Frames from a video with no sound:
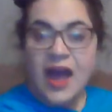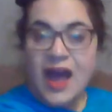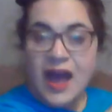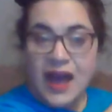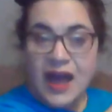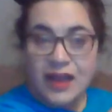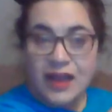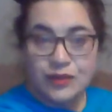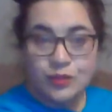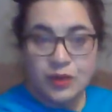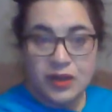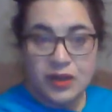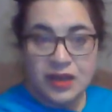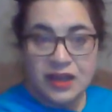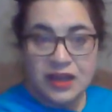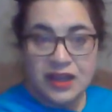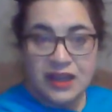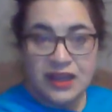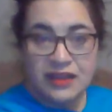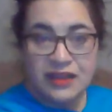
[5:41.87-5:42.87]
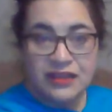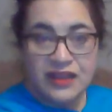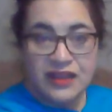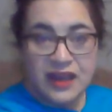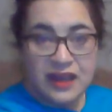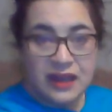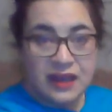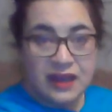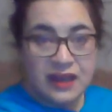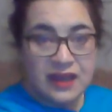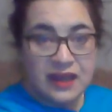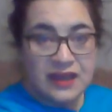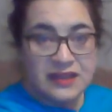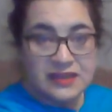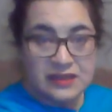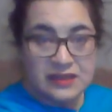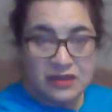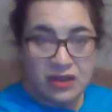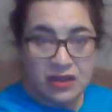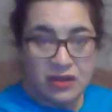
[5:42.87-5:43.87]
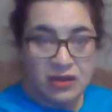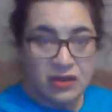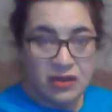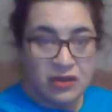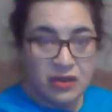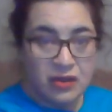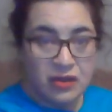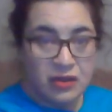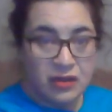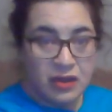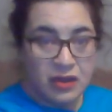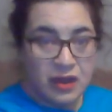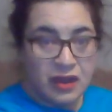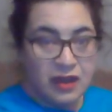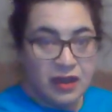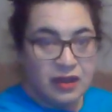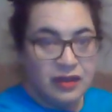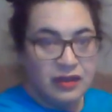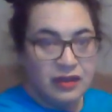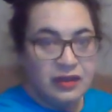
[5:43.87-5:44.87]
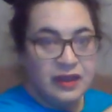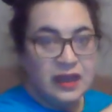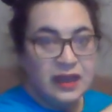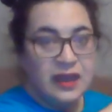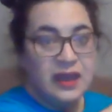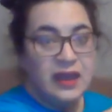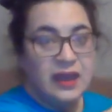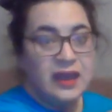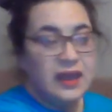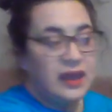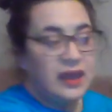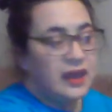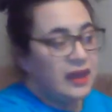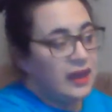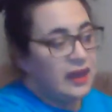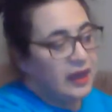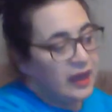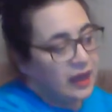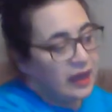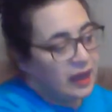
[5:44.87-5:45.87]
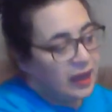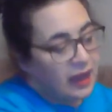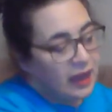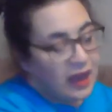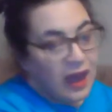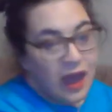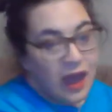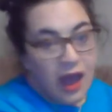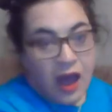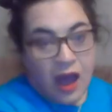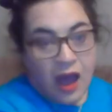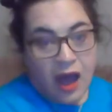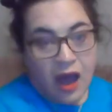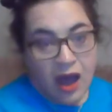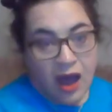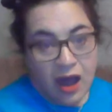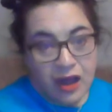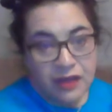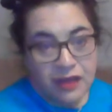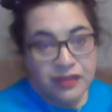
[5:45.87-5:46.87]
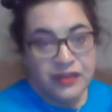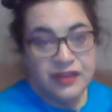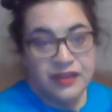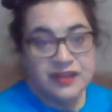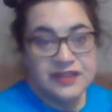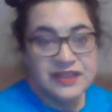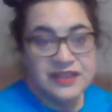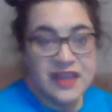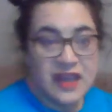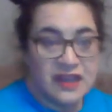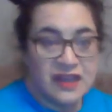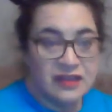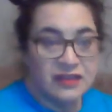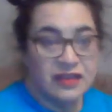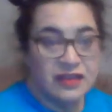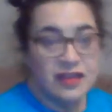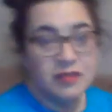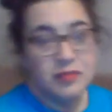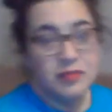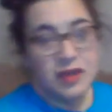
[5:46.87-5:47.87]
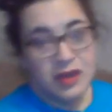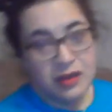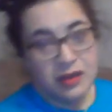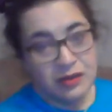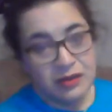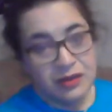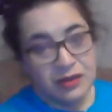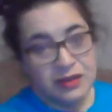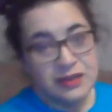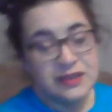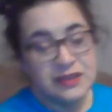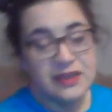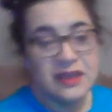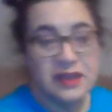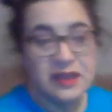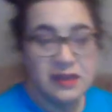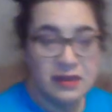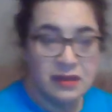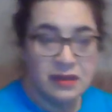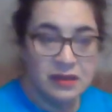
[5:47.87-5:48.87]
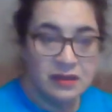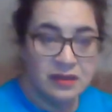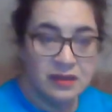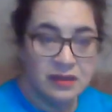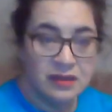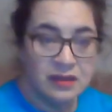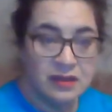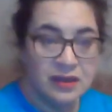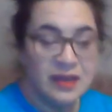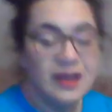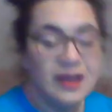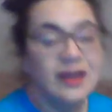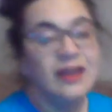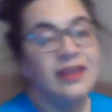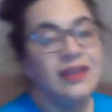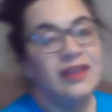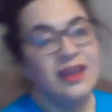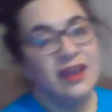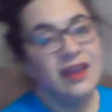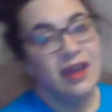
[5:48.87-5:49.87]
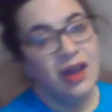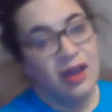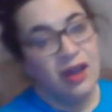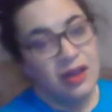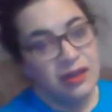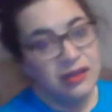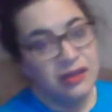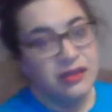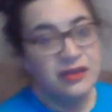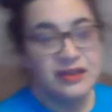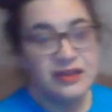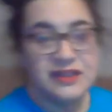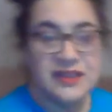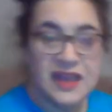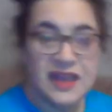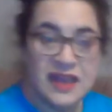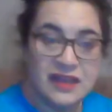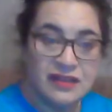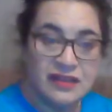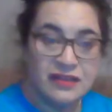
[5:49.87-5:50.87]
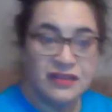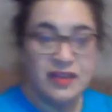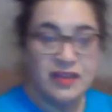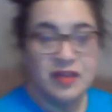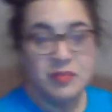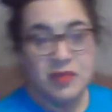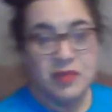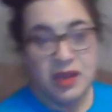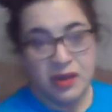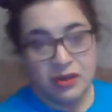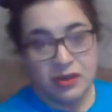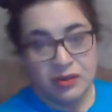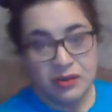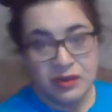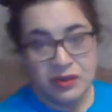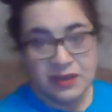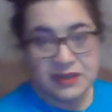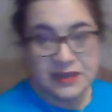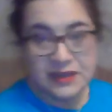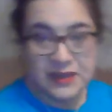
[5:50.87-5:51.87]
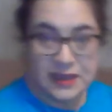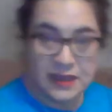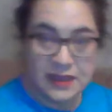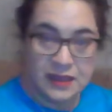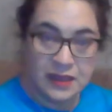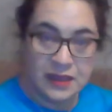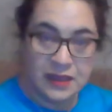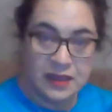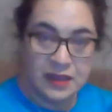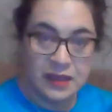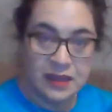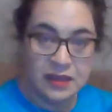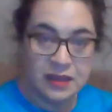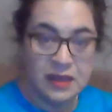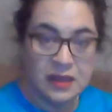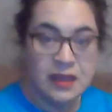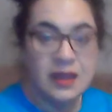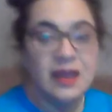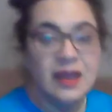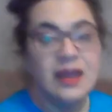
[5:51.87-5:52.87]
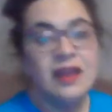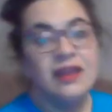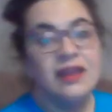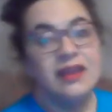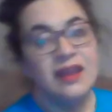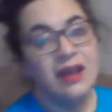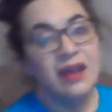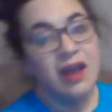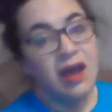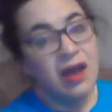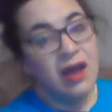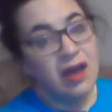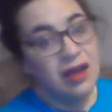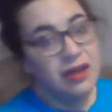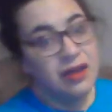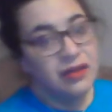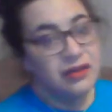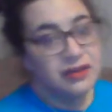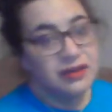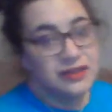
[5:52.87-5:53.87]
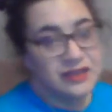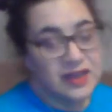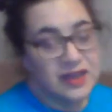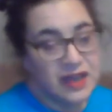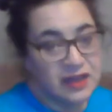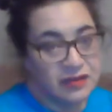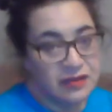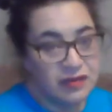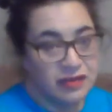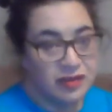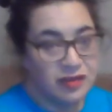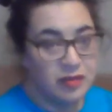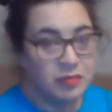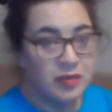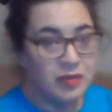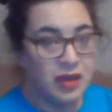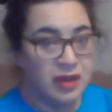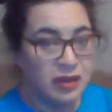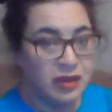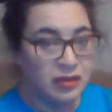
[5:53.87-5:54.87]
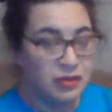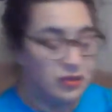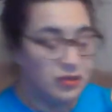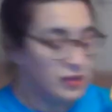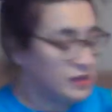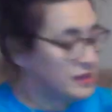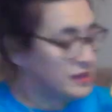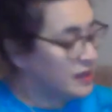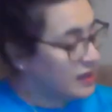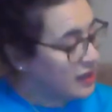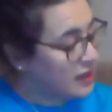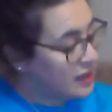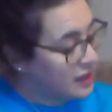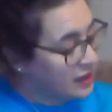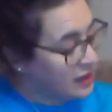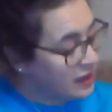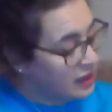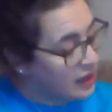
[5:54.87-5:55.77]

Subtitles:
And what do you think he saw? The other side of the mountain. The other side of the mountain. The other side of the mountain.